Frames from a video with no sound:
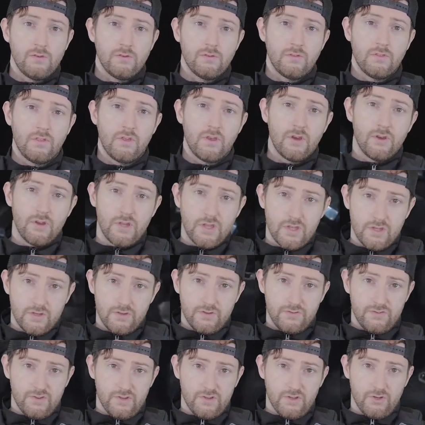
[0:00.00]
there
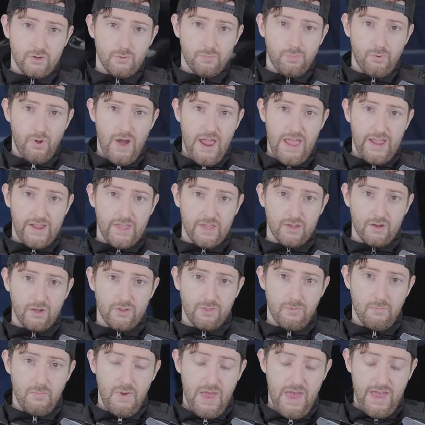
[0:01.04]
is a little bracket
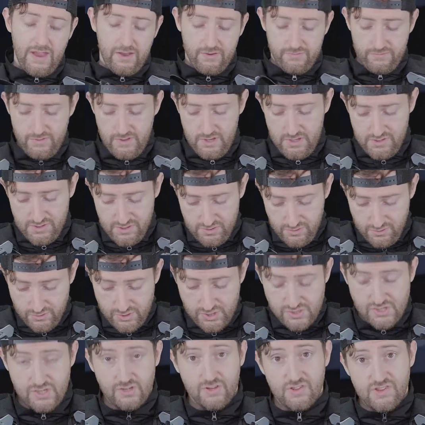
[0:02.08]
on the back of this. You're
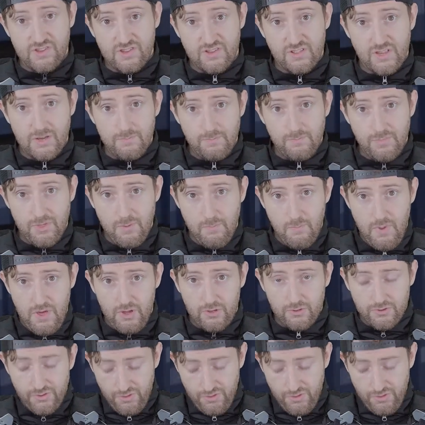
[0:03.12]
just gonna slip the belt